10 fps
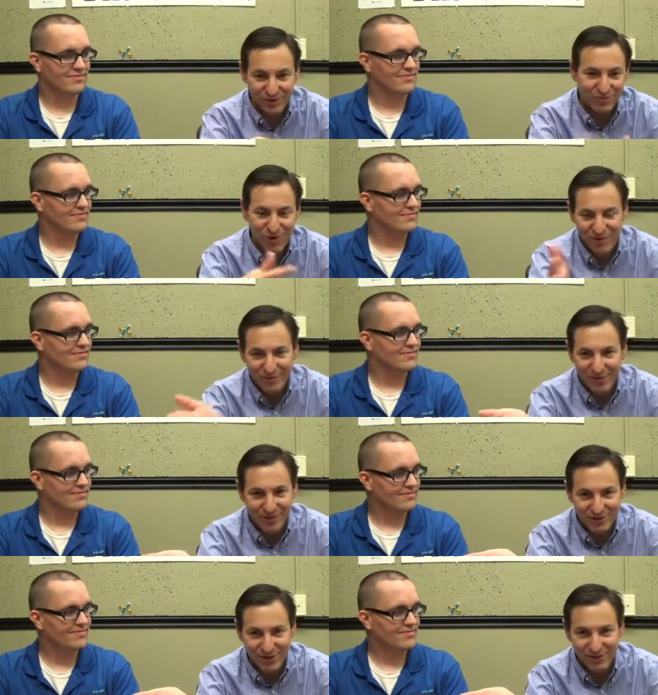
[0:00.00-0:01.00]
Speaker 1: you've probably never
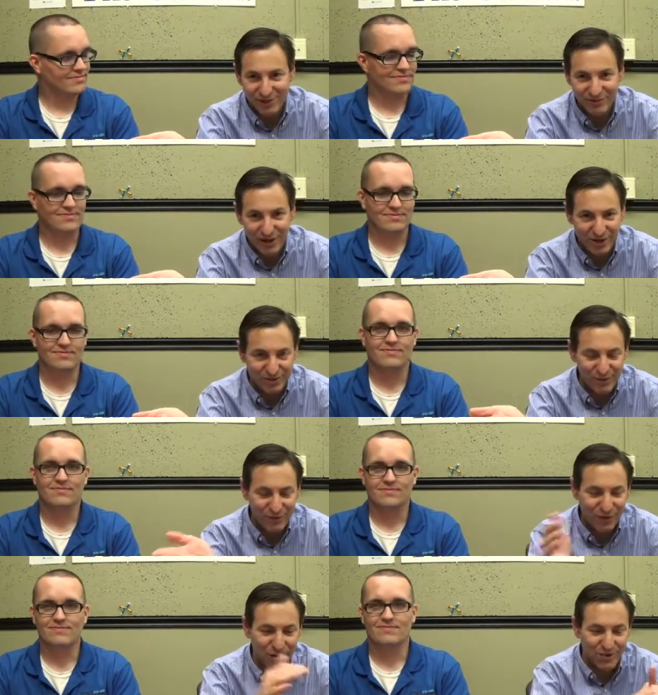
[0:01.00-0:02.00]
seen these videos
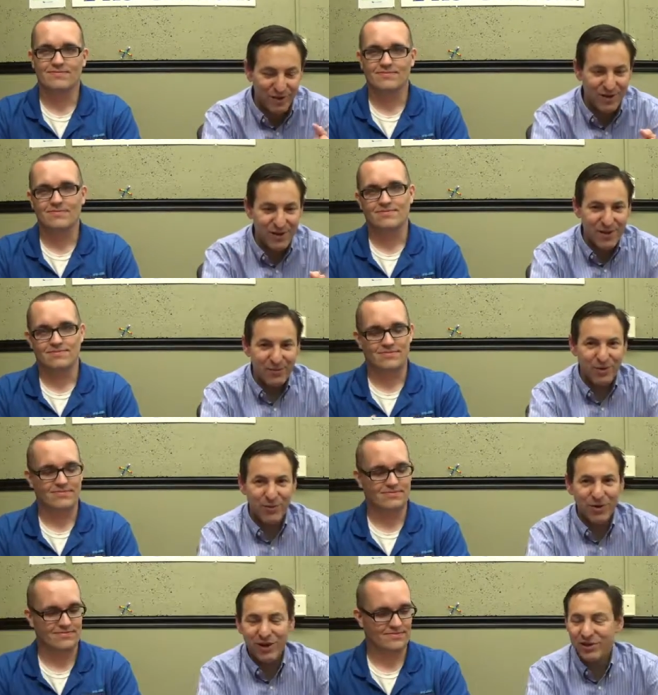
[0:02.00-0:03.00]
before. But we're
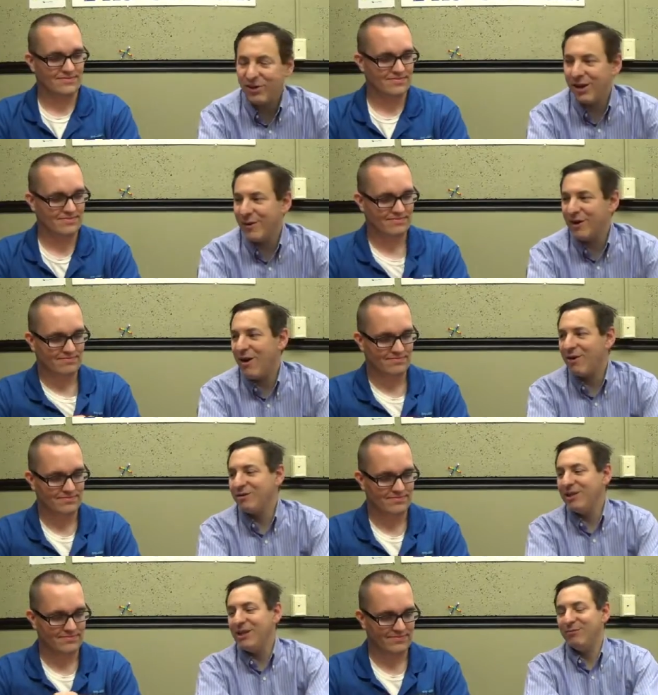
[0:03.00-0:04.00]
really going to talk about our
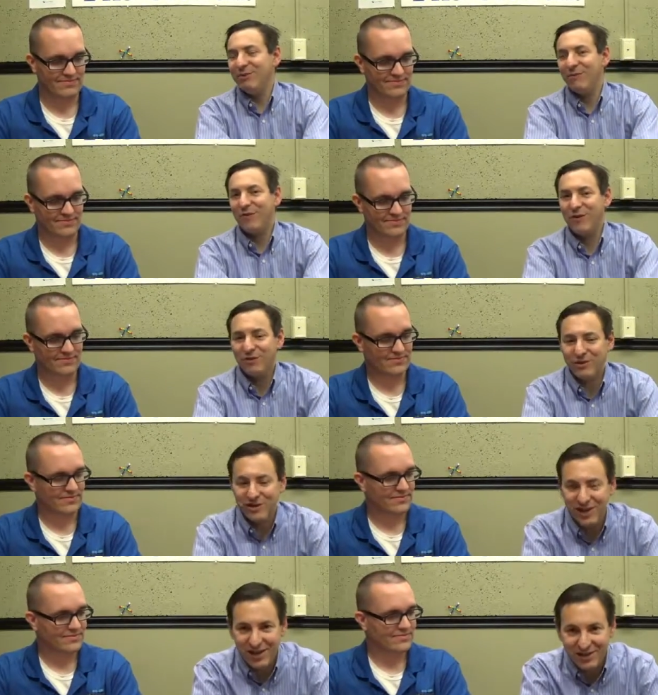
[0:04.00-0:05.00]
teams first,
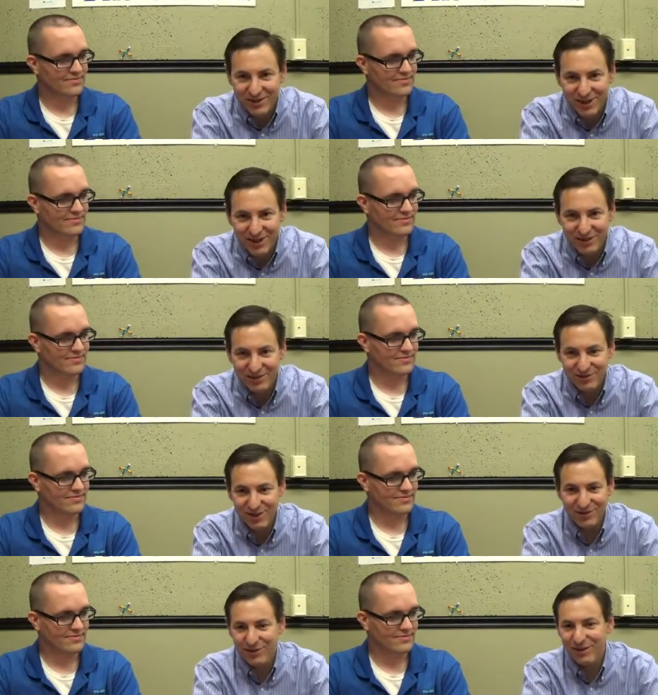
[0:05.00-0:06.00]
and because
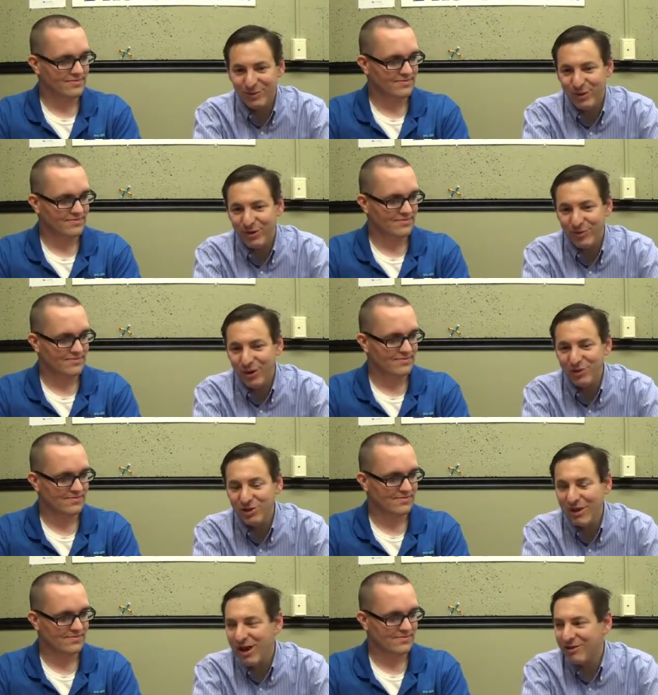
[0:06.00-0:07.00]
that's the teams we know the most
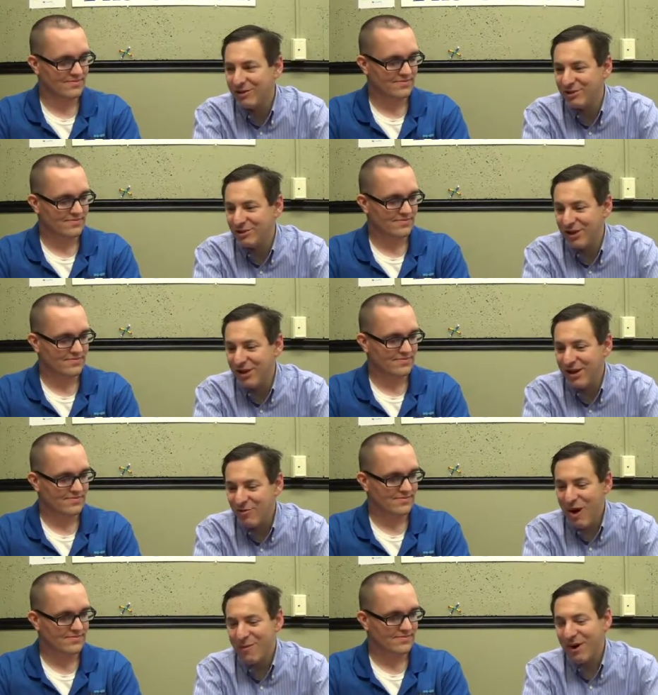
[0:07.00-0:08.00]
about and enjoy.
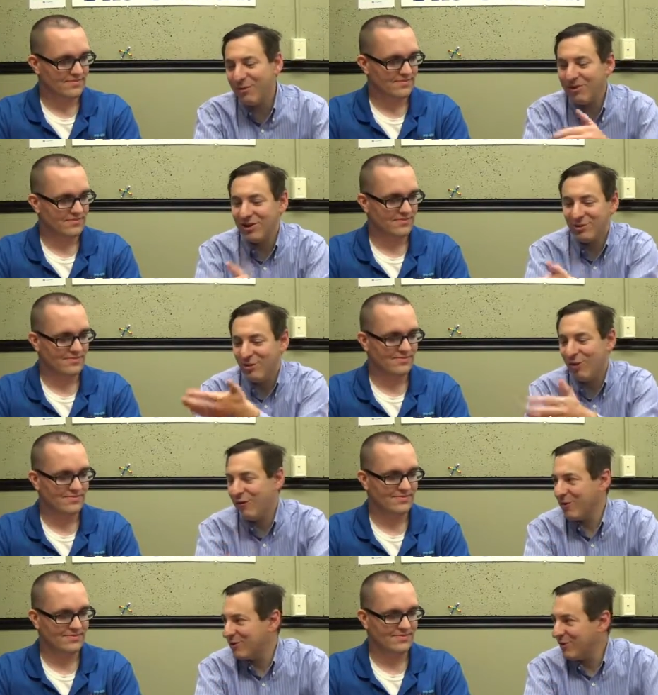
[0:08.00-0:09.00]
Robert, I'm going to let you go
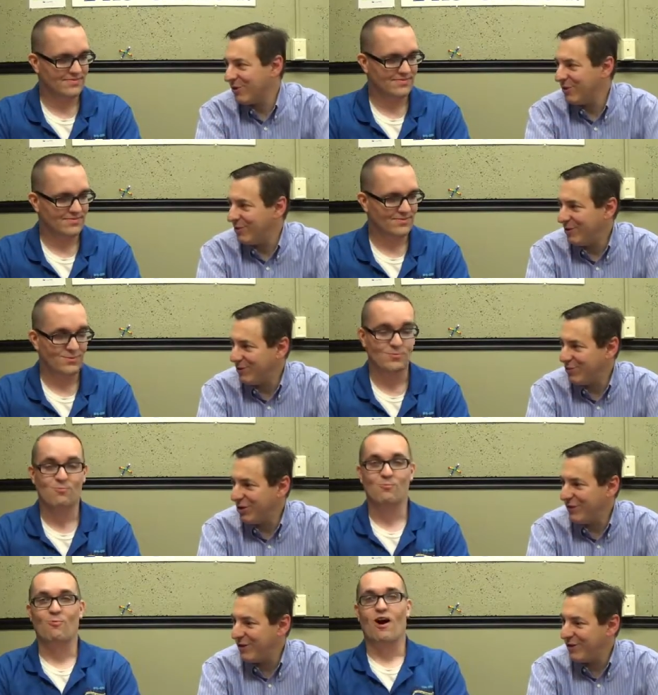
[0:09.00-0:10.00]
first for the Bills. What
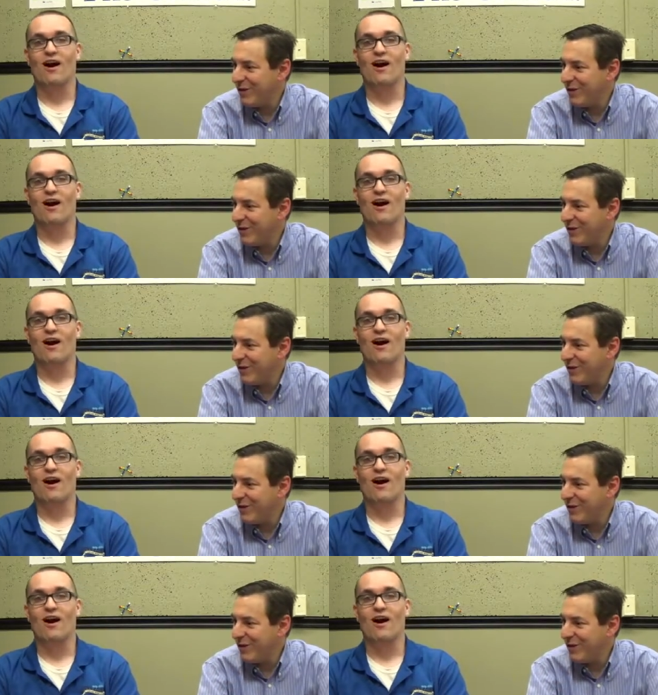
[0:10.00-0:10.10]
have